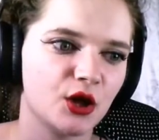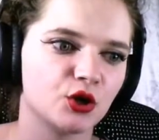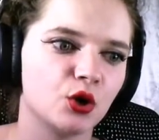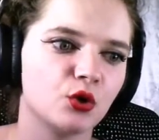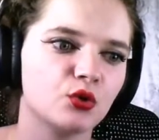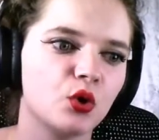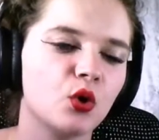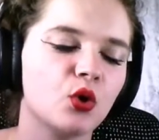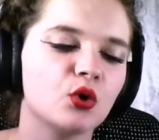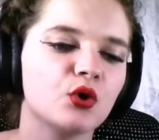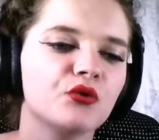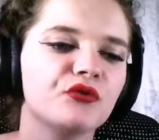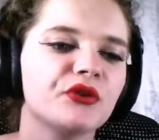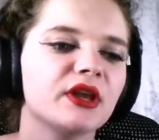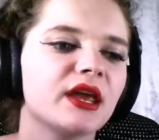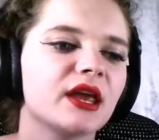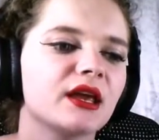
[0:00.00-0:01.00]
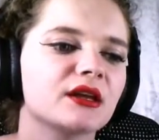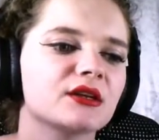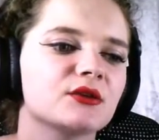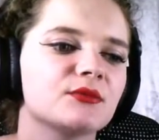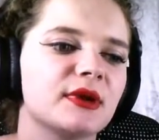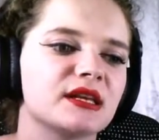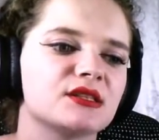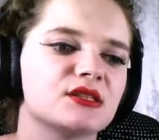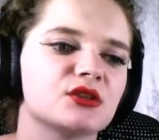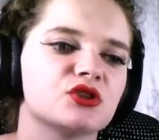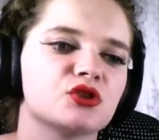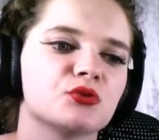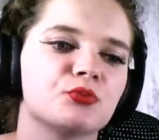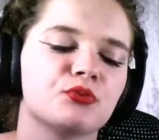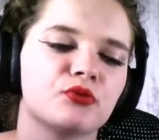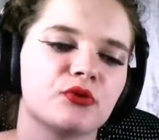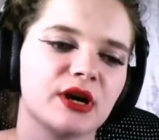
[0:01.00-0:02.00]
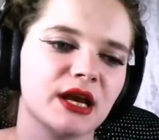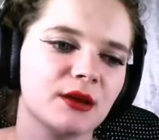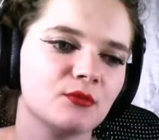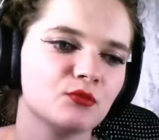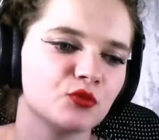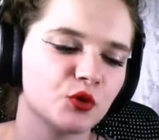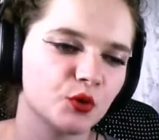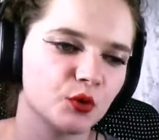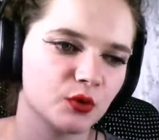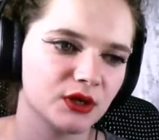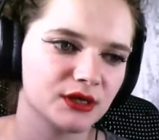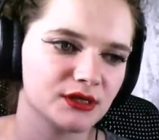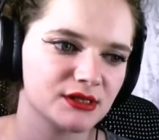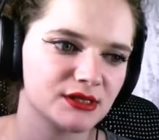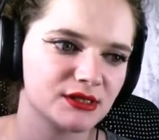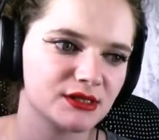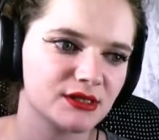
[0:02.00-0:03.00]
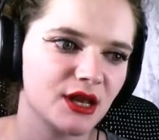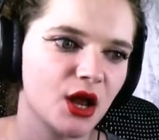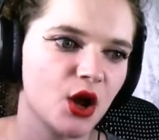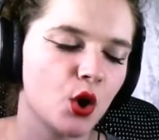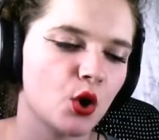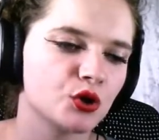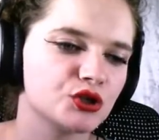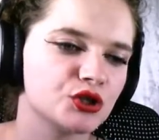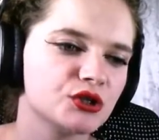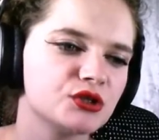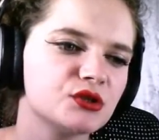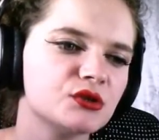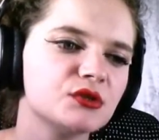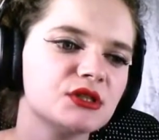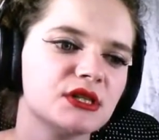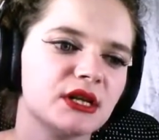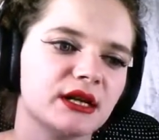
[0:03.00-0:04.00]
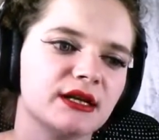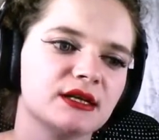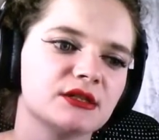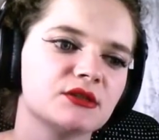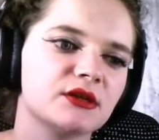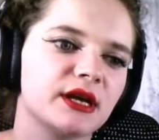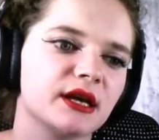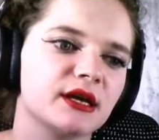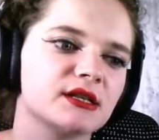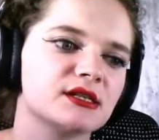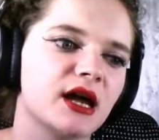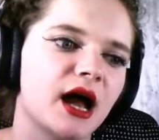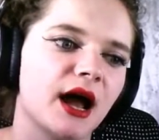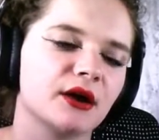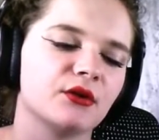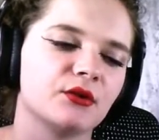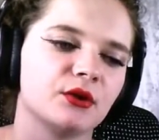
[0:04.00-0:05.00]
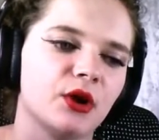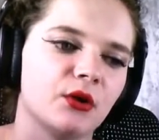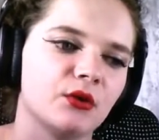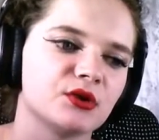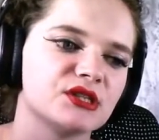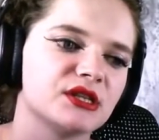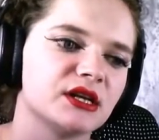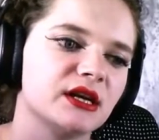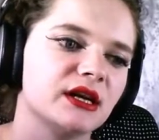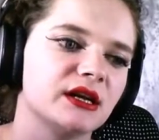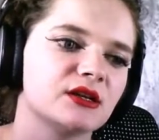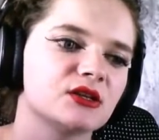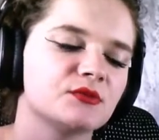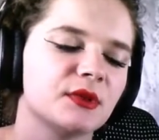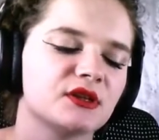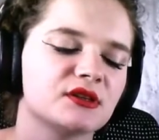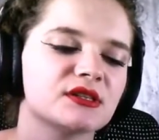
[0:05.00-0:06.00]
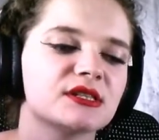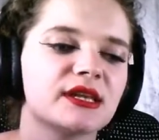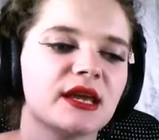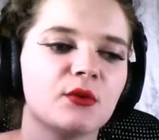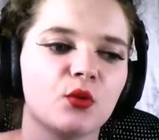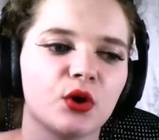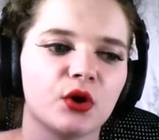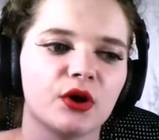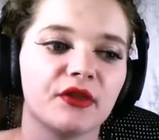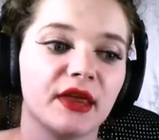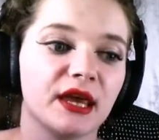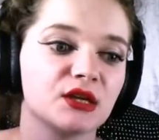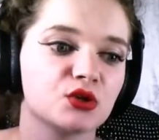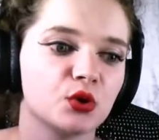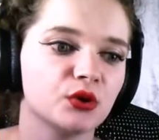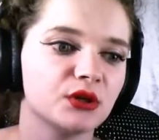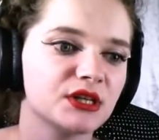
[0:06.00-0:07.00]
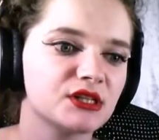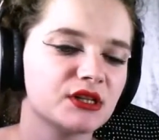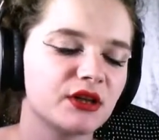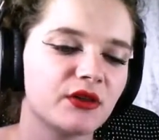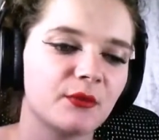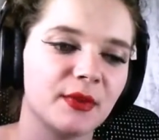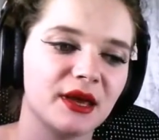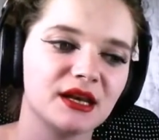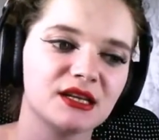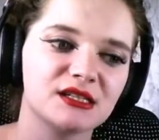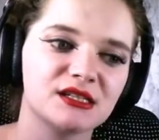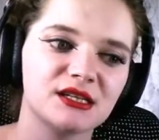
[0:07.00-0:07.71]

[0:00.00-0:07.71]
Known all over the kingdom as the supreme rulers. Or just two silly little kids, I don't know, silly little munchers they were, they told each other many